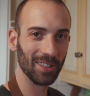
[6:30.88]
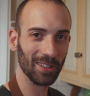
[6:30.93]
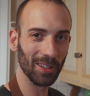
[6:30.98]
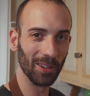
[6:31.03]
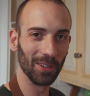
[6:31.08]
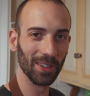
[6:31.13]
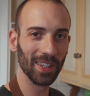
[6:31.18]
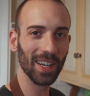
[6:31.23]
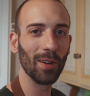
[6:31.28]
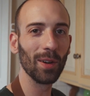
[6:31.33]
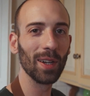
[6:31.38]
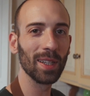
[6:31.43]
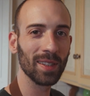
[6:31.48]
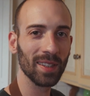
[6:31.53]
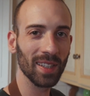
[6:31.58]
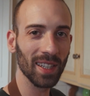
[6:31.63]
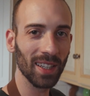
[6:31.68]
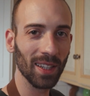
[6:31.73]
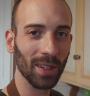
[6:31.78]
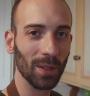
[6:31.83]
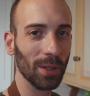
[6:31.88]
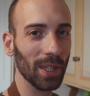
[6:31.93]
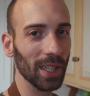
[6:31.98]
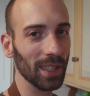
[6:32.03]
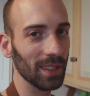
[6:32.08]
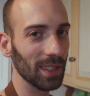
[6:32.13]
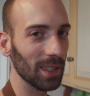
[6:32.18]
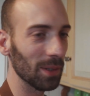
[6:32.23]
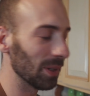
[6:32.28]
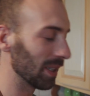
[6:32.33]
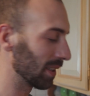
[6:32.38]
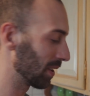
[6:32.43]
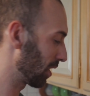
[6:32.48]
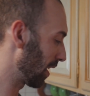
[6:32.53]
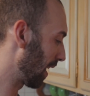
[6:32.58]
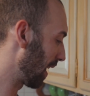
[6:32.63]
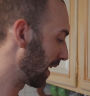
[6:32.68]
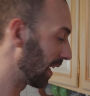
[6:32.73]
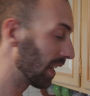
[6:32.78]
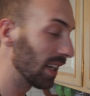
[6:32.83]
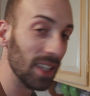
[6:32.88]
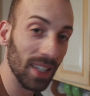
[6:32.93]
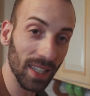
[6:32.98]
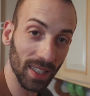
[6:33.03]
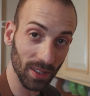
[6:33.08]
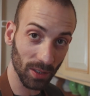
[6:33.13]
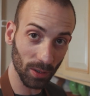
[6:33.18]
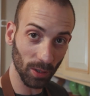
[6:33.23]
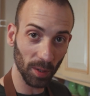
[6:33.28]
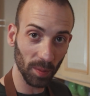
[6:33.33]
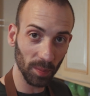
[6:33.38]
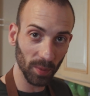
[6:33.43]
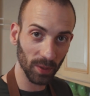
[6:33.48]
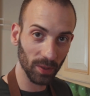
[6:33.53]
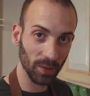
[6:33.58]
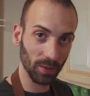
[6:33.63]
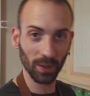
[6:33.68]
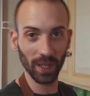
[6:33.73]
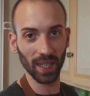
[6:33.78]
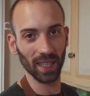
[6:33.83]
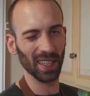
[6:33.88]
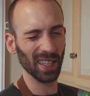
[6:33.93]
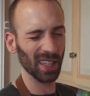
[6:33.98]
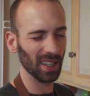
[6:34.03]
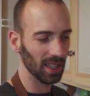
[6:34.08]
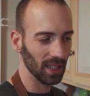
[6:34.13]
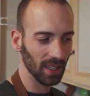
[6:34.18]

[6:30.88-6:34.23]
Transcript: So now let's take a look at the guanciale. It's almost ready.